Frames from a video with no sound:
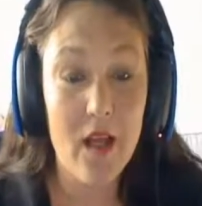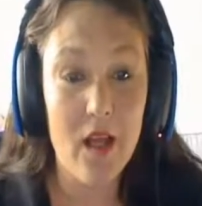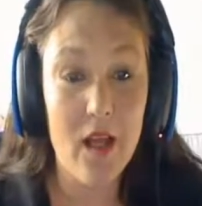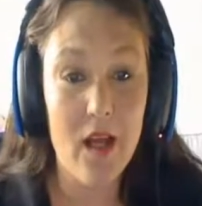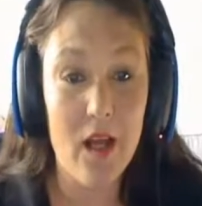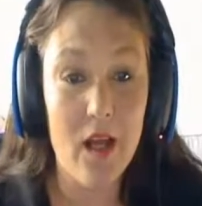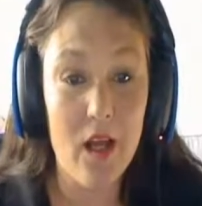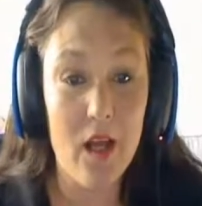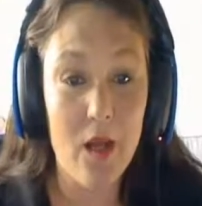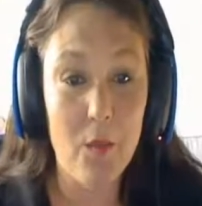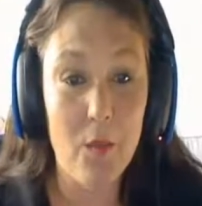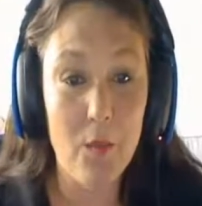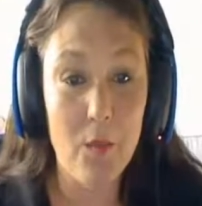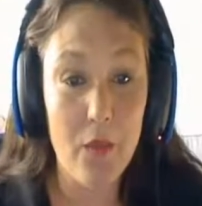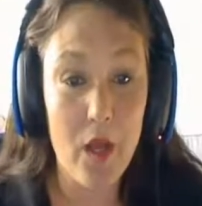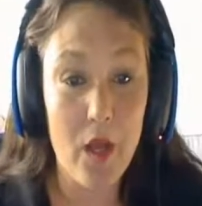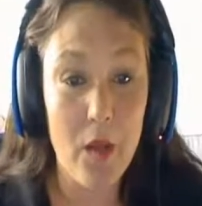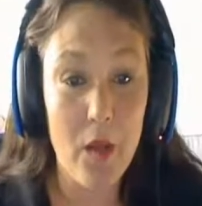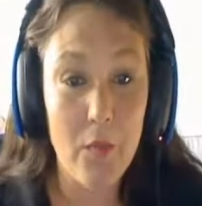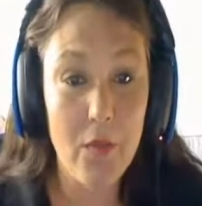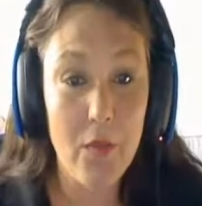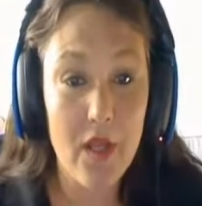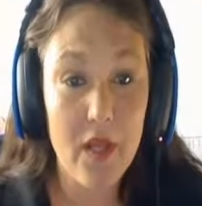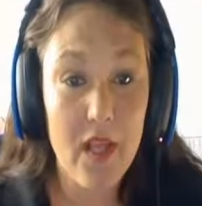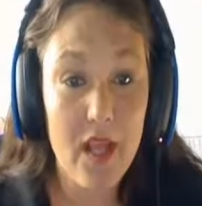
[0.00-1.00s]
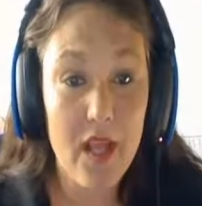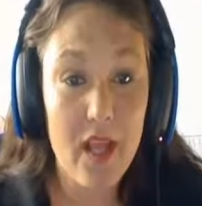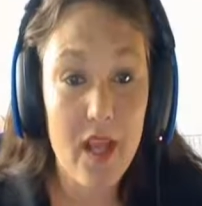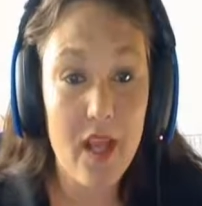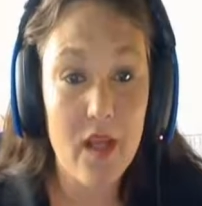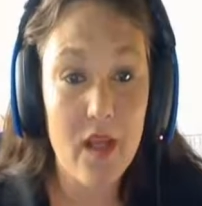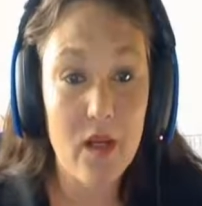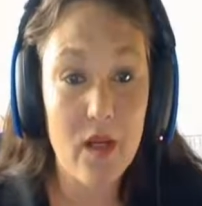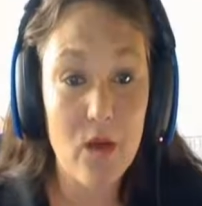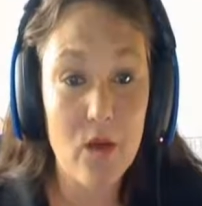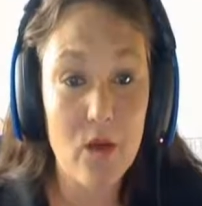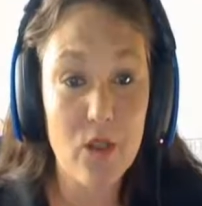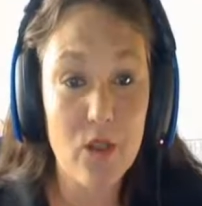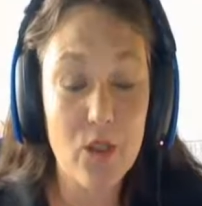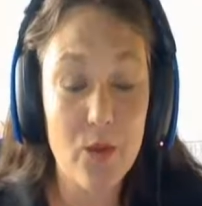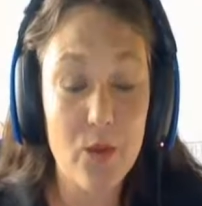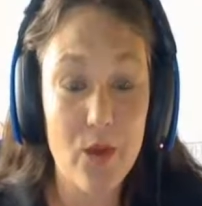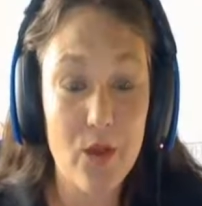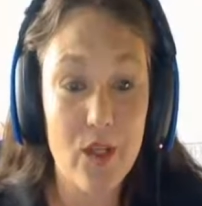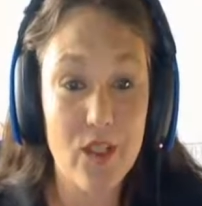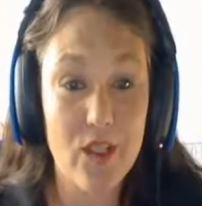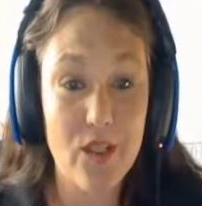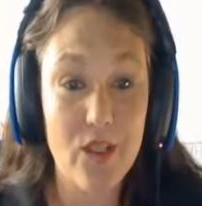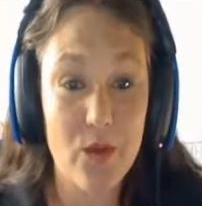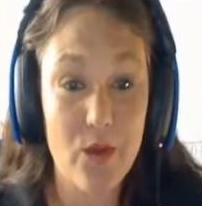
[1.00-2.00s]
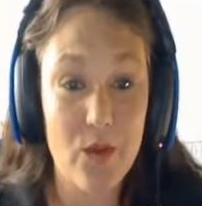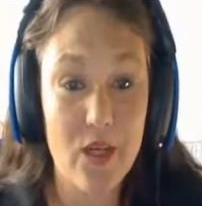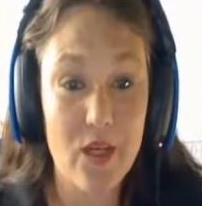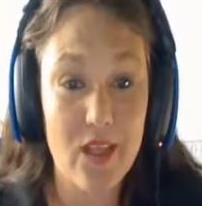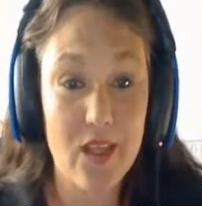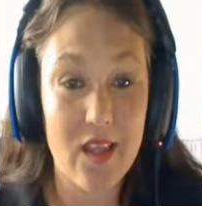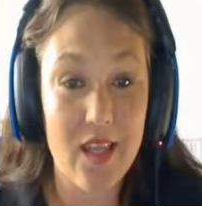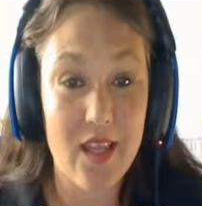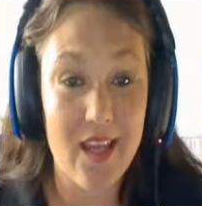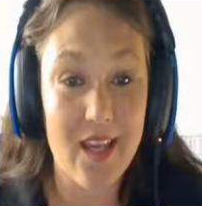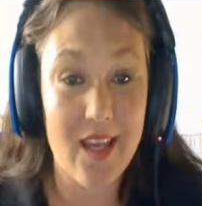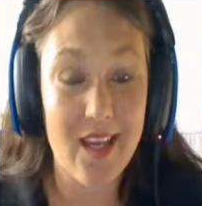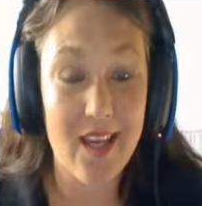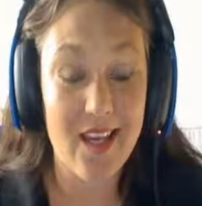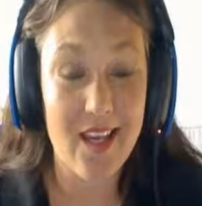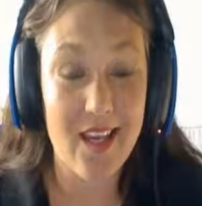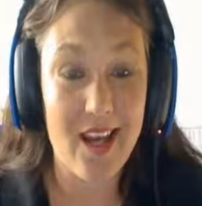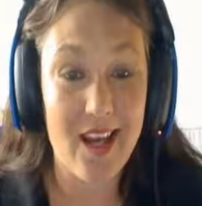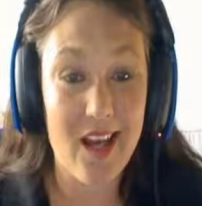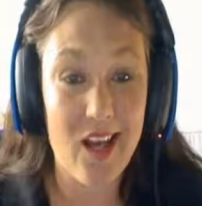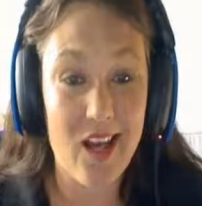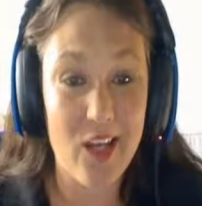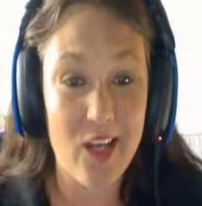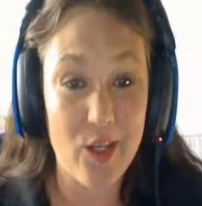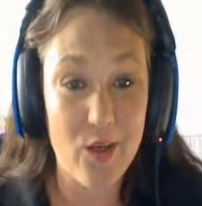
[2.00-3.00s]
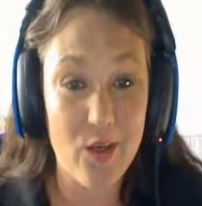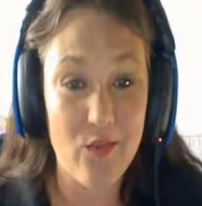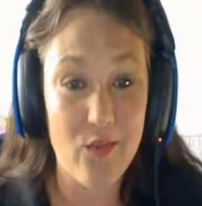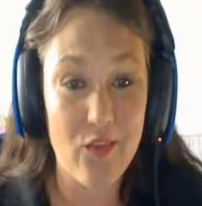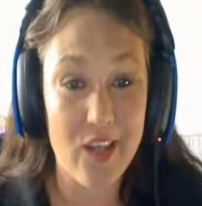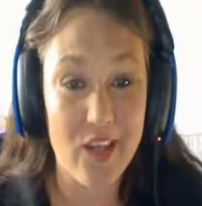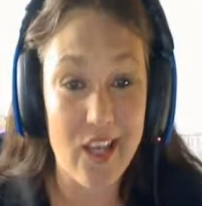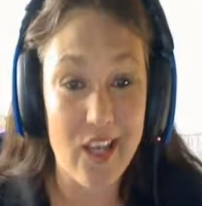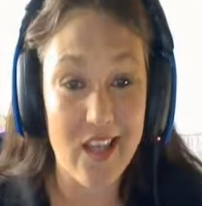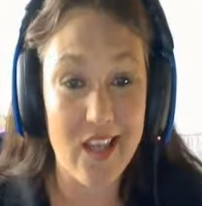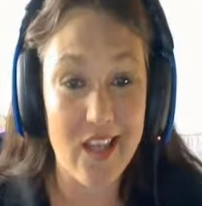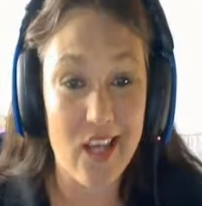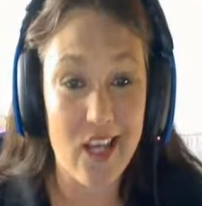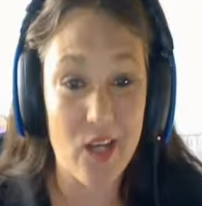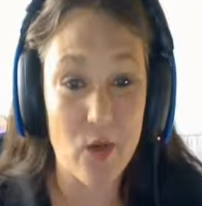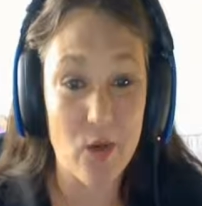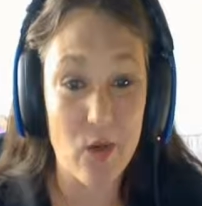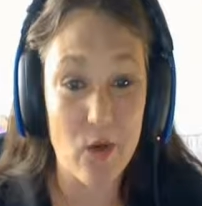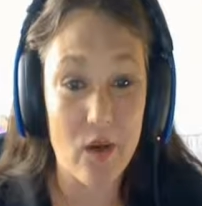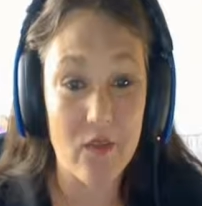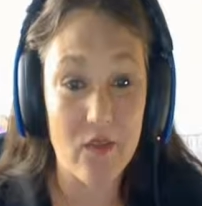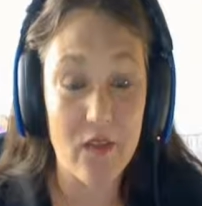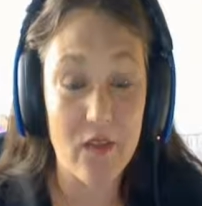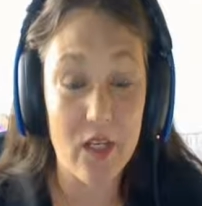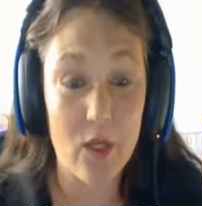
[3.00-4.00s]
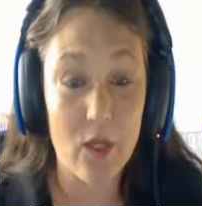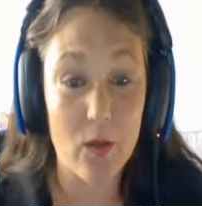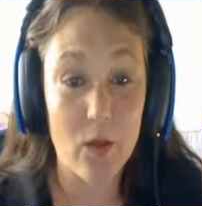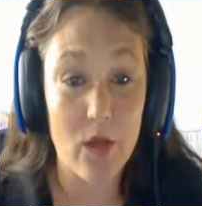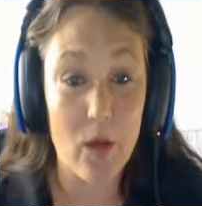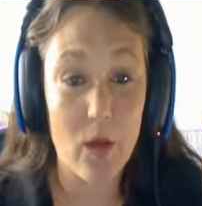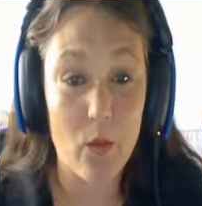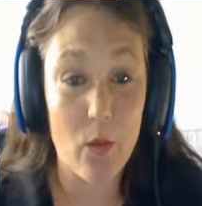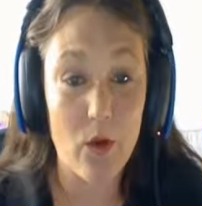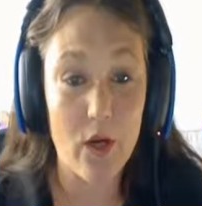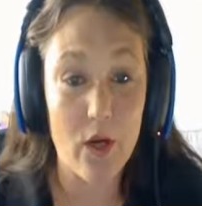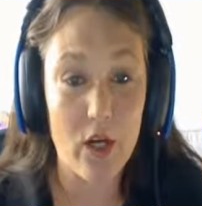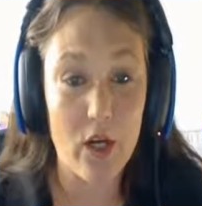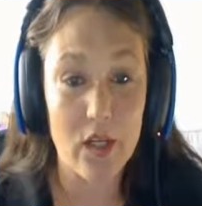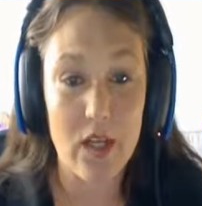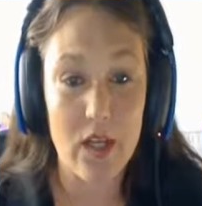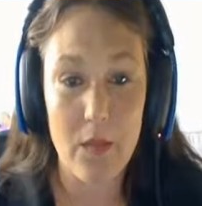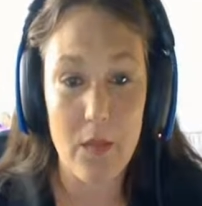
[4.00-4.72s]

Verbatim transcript: Um, bump. And of course, we also want to thank uh, U V N, the Underground Video Network.